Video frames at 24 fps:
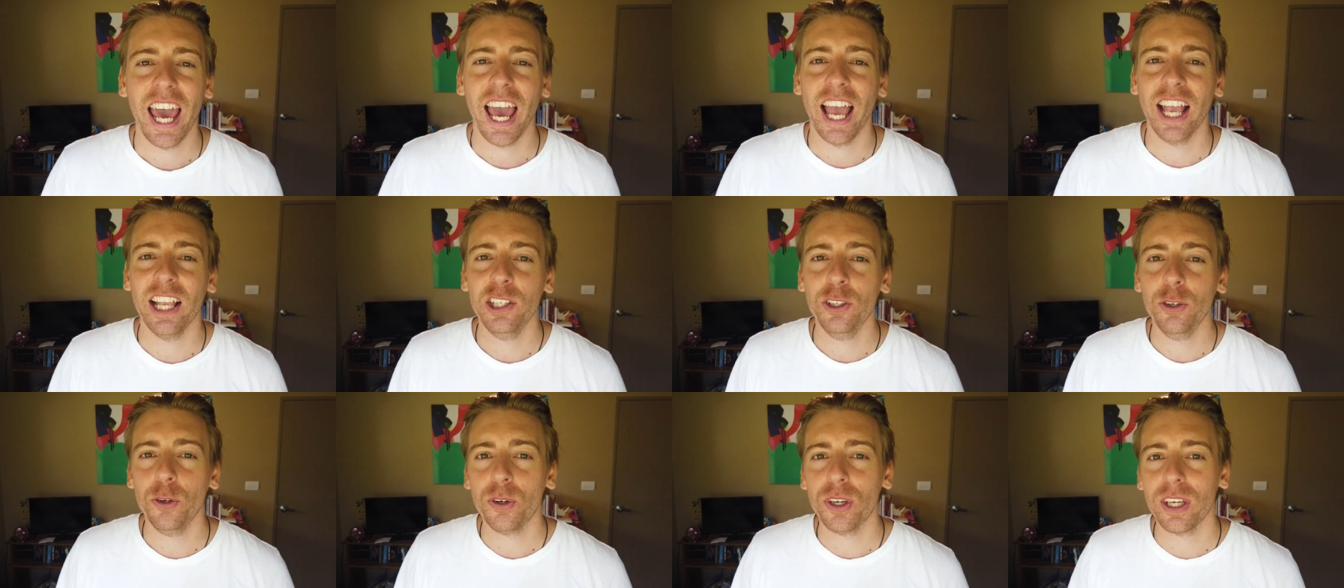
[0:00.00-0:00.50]

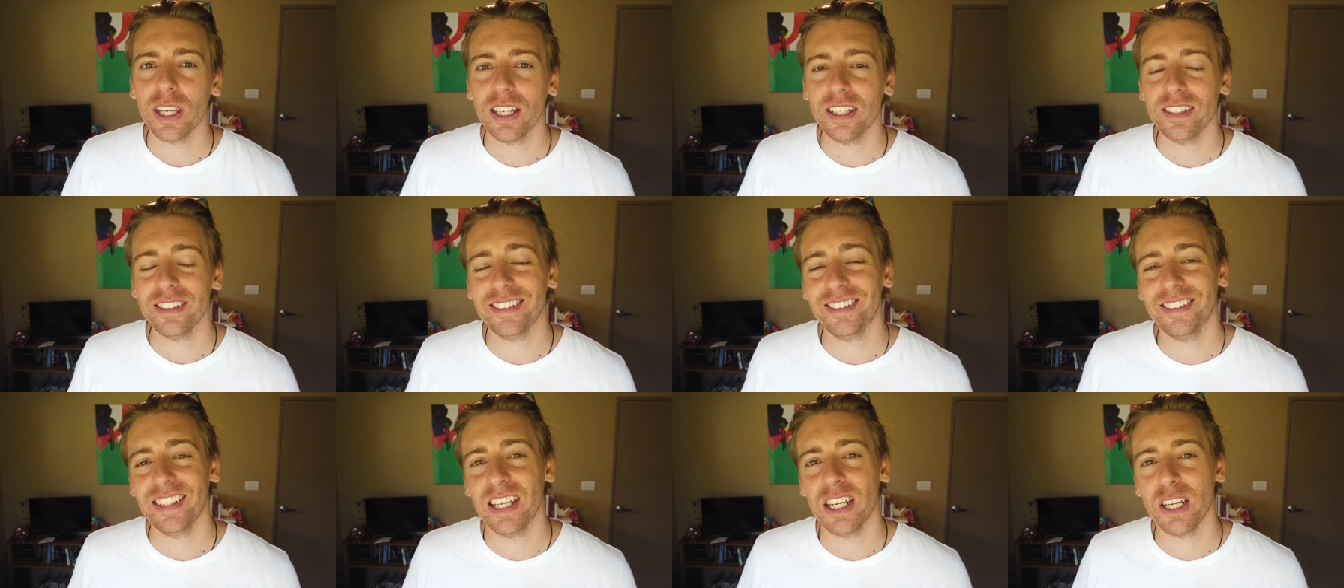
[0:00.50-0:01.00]
and you can
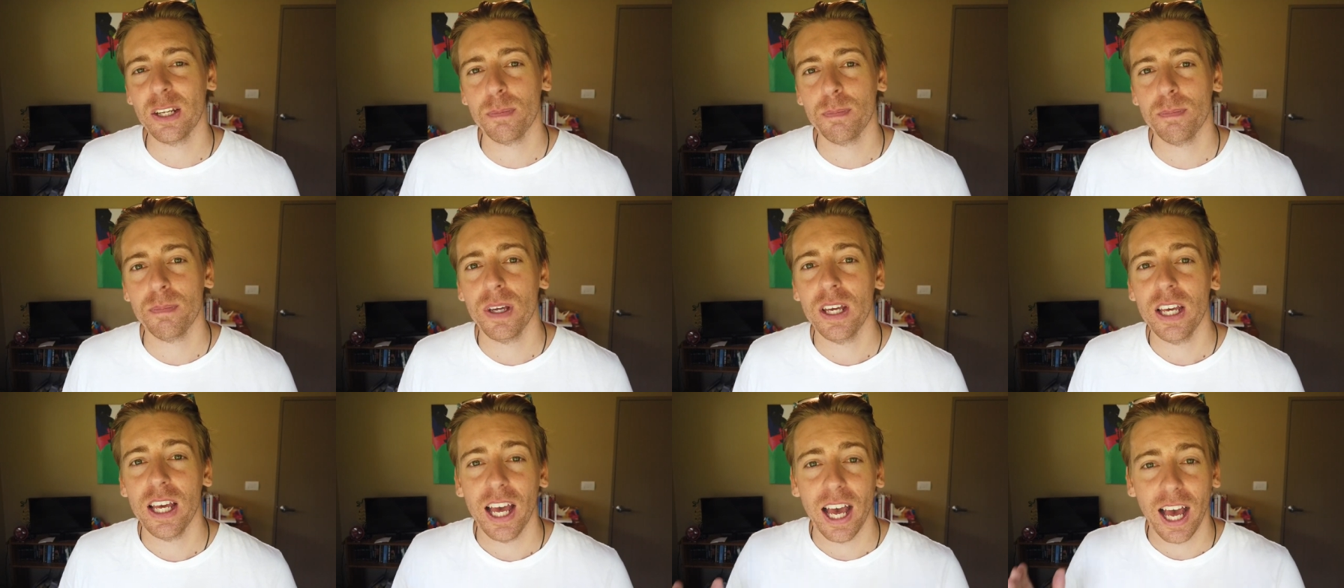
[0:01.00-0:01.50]
send
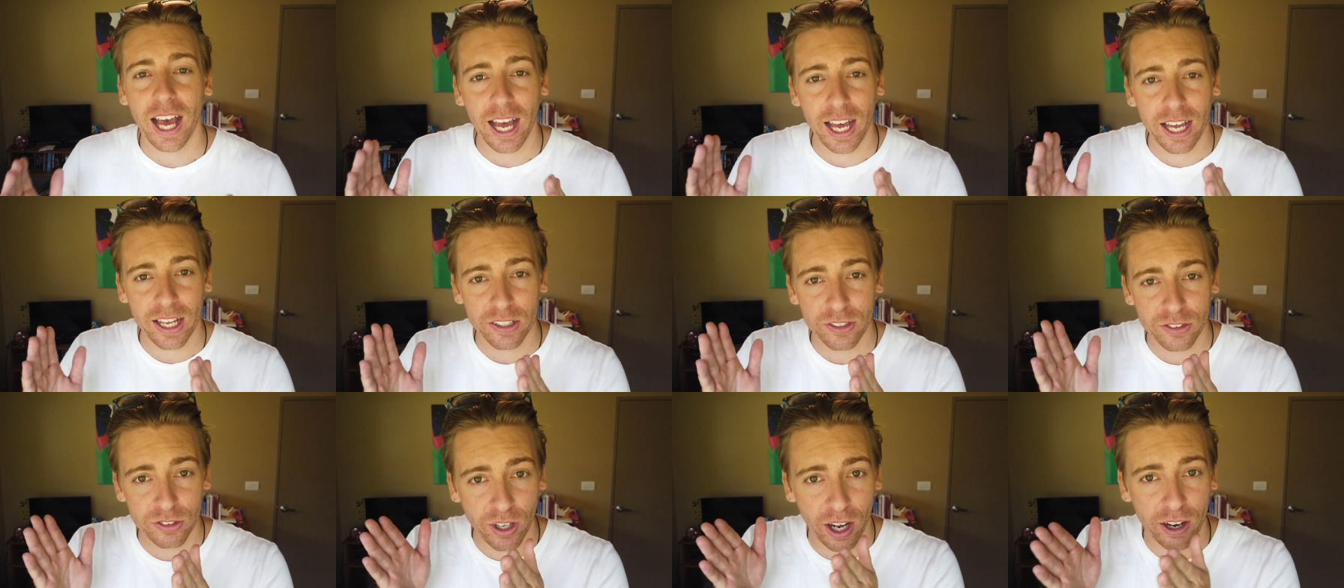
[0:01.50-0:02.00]
them
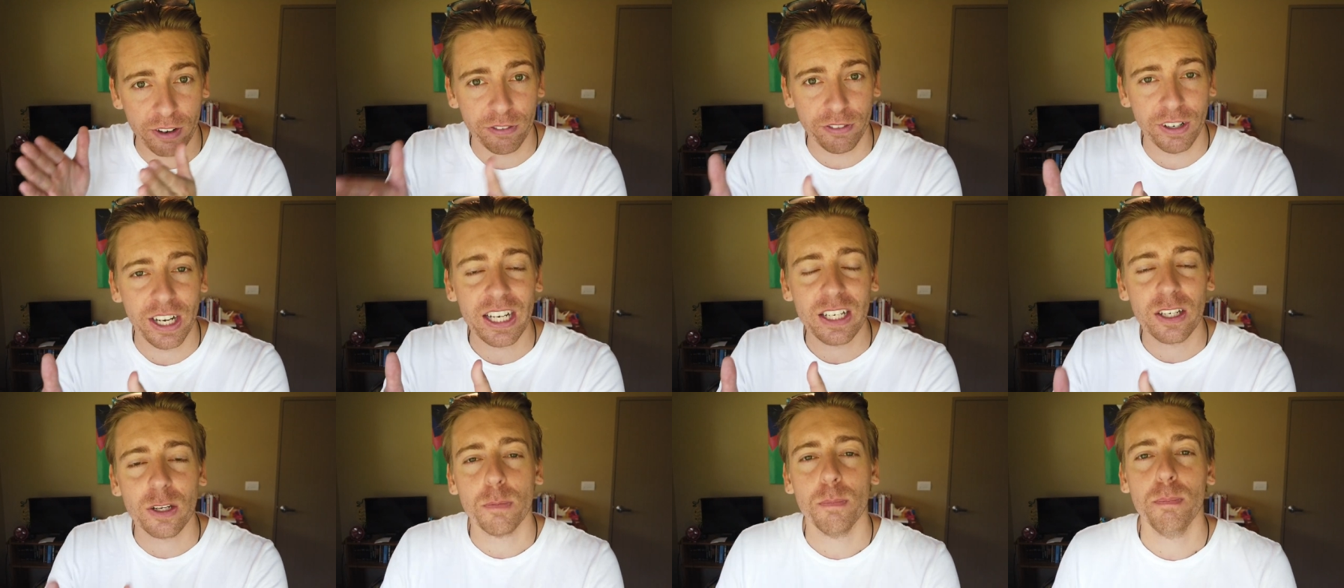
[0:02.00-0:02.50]
a
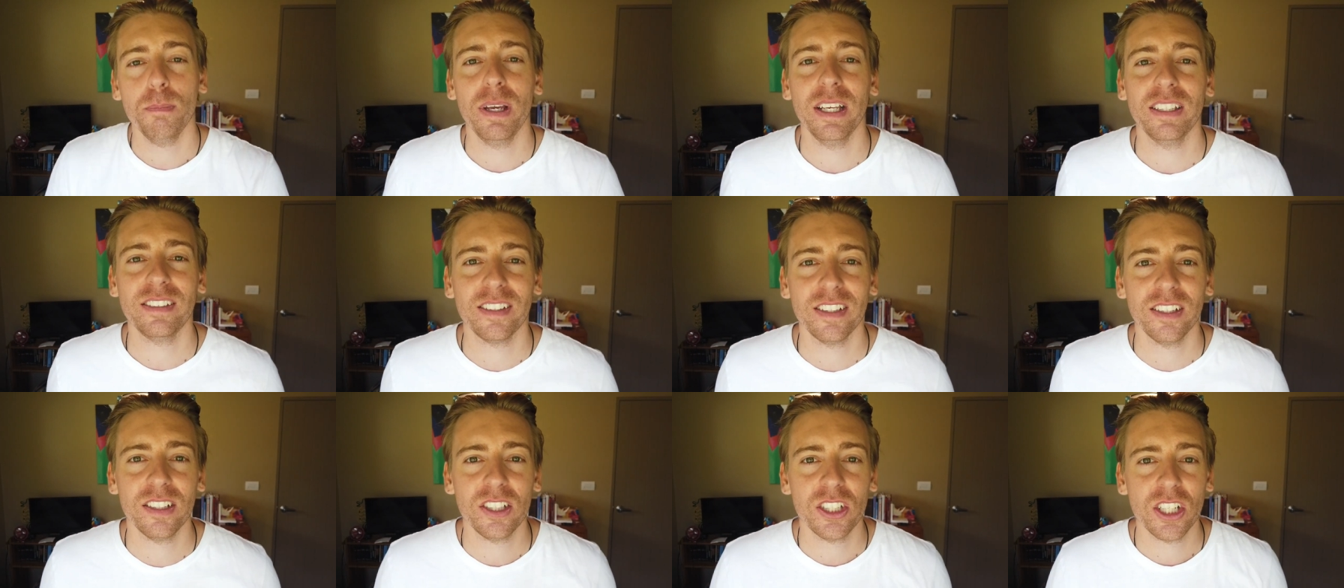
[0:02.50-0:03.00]
direct
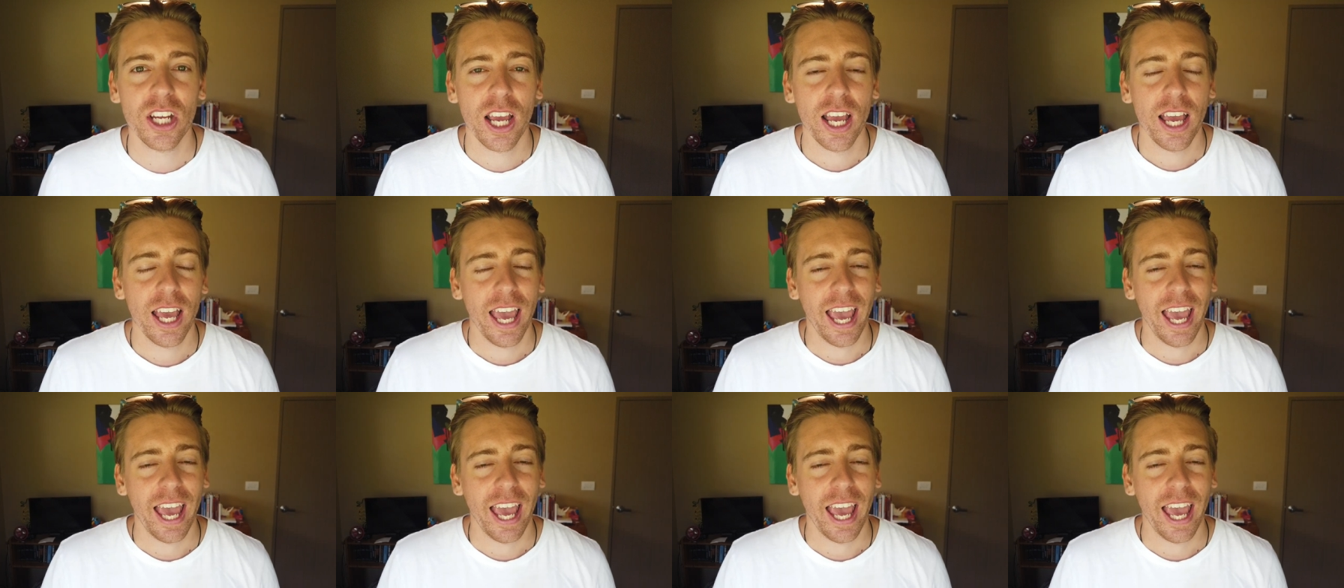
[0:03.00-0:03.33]
message